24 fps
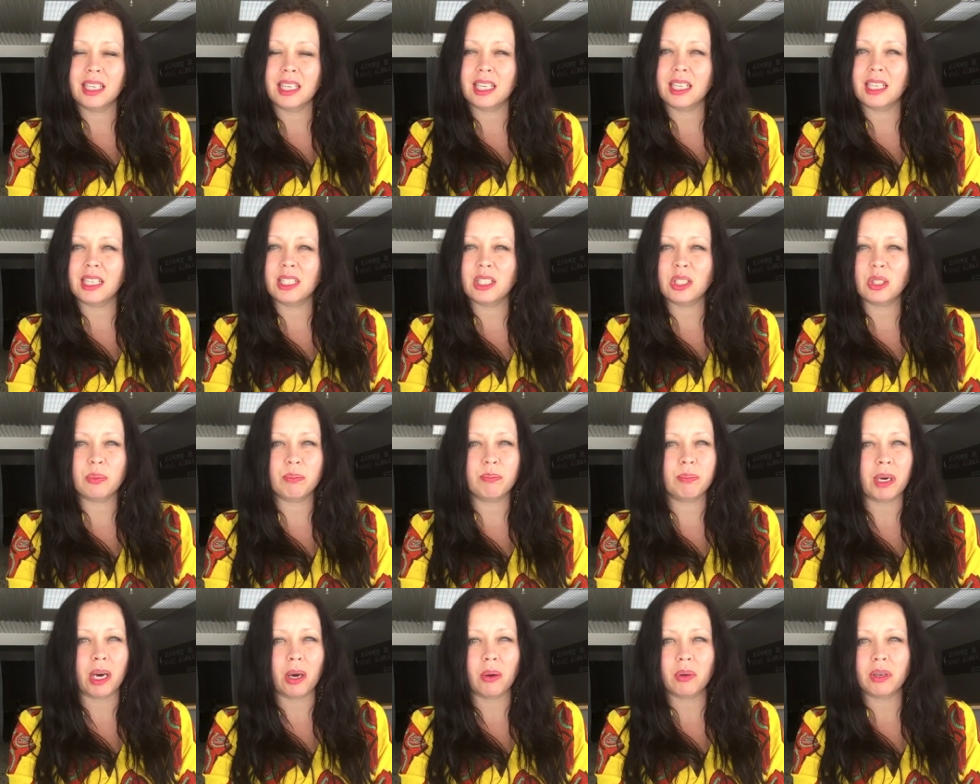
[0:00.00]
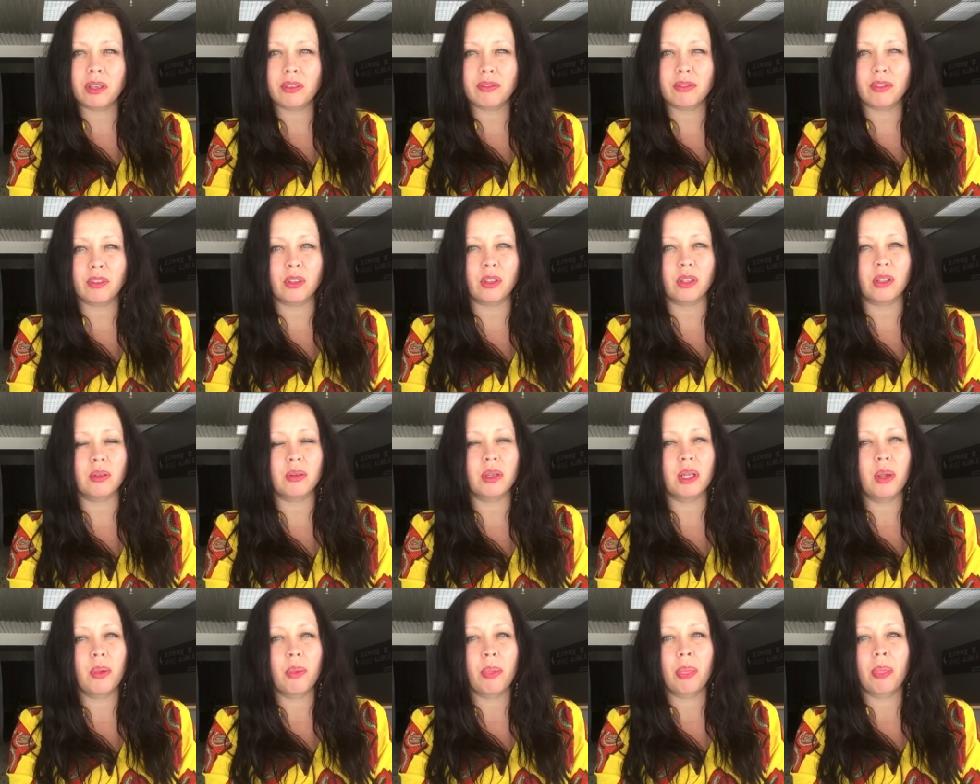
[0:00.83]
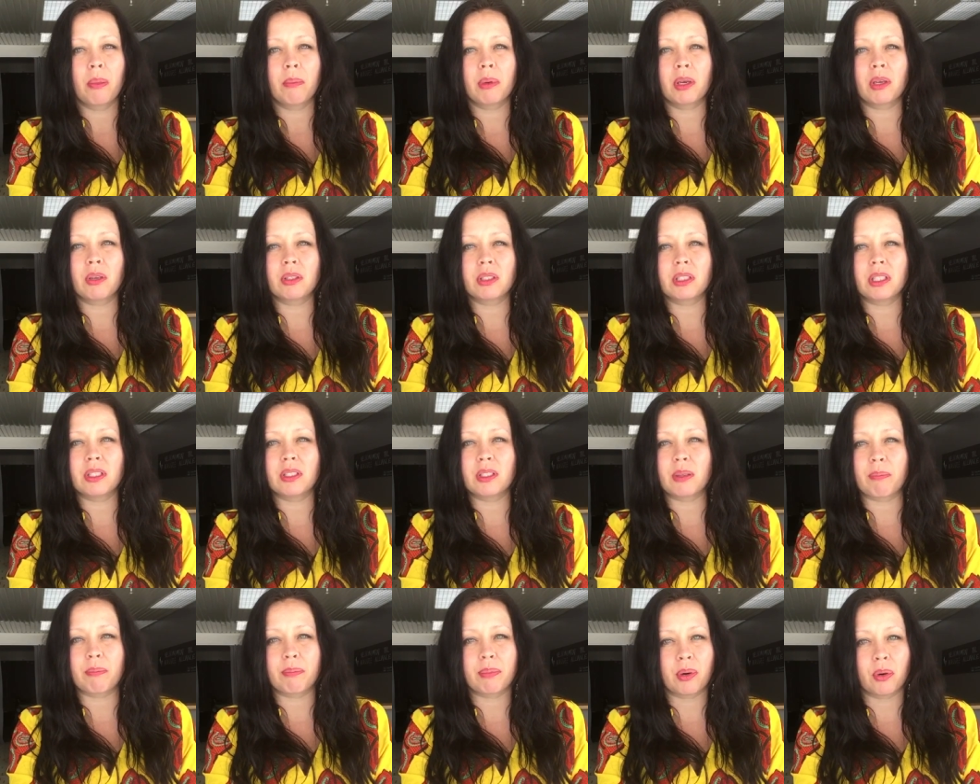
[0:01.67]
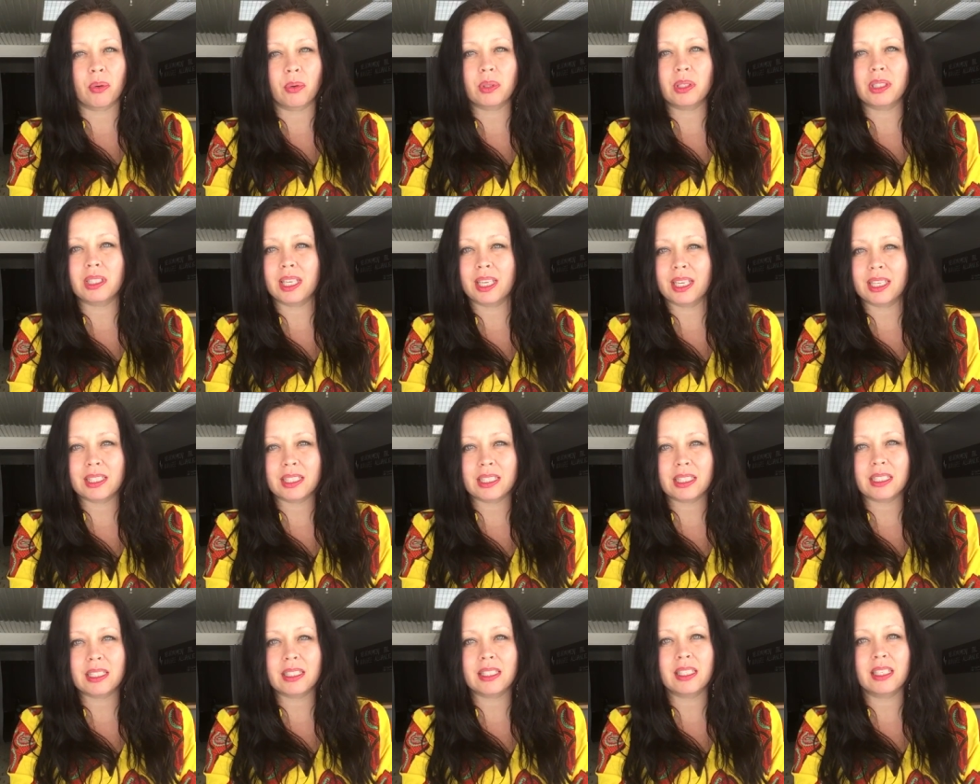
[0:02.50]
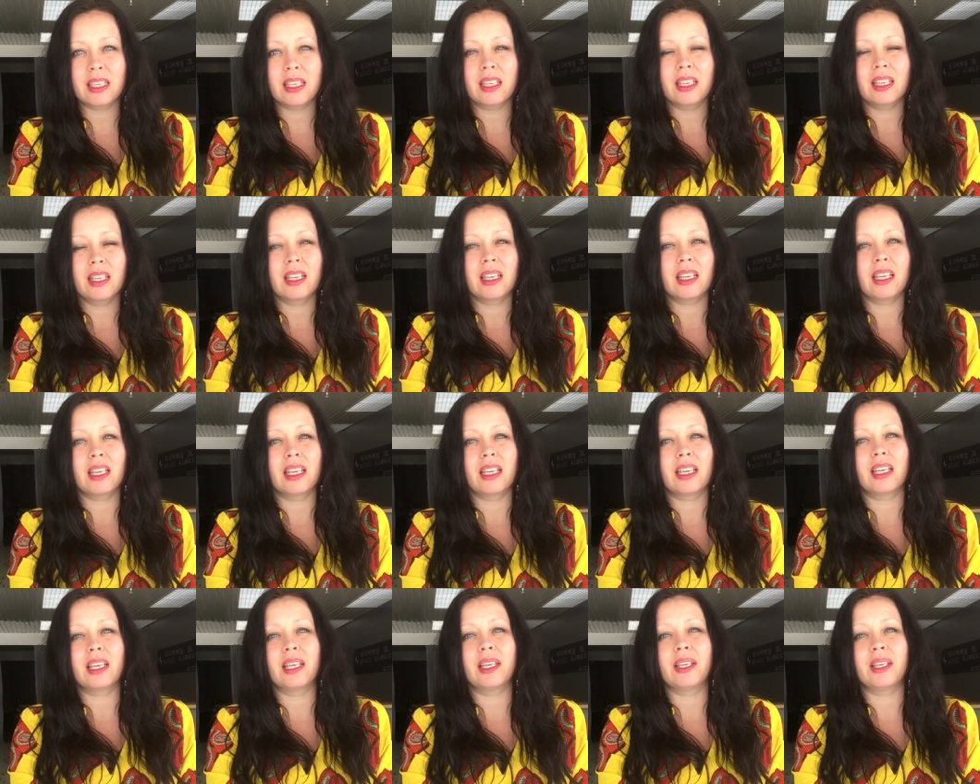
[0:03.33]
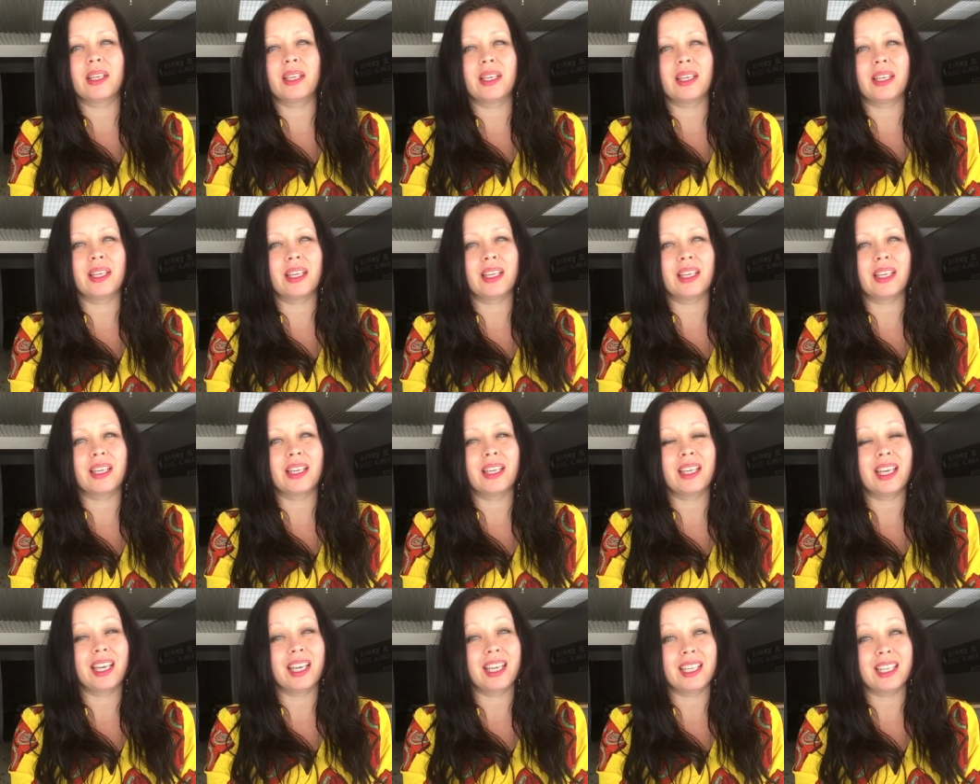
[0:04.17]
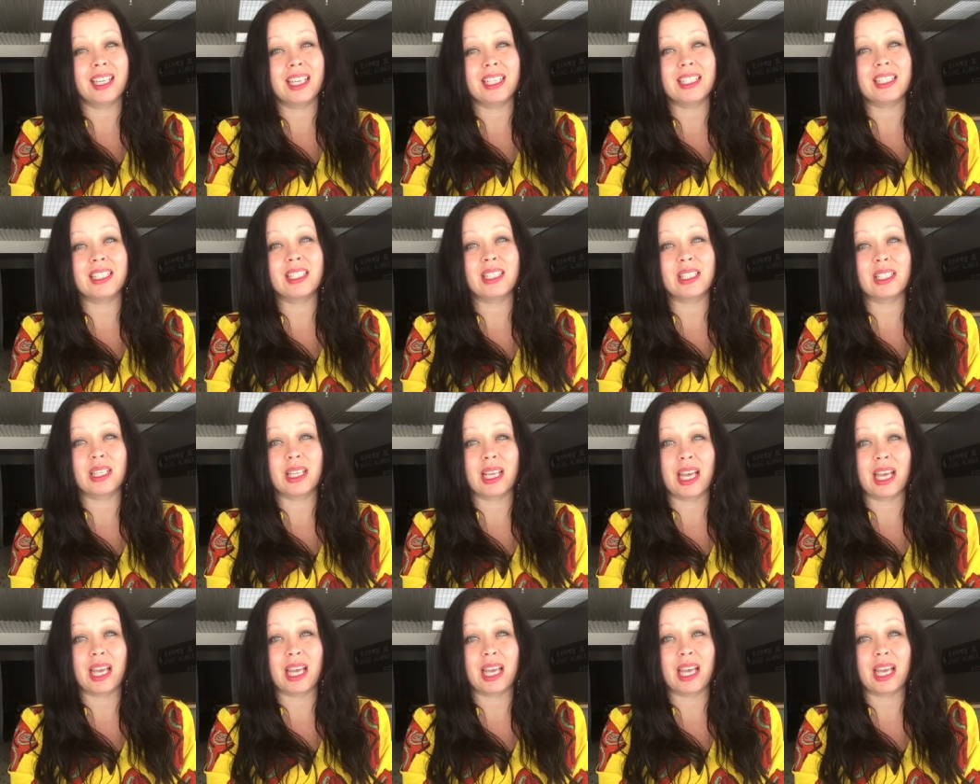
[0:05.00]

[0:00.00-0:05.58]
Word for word: It is powerful because it's a protest uh, and it's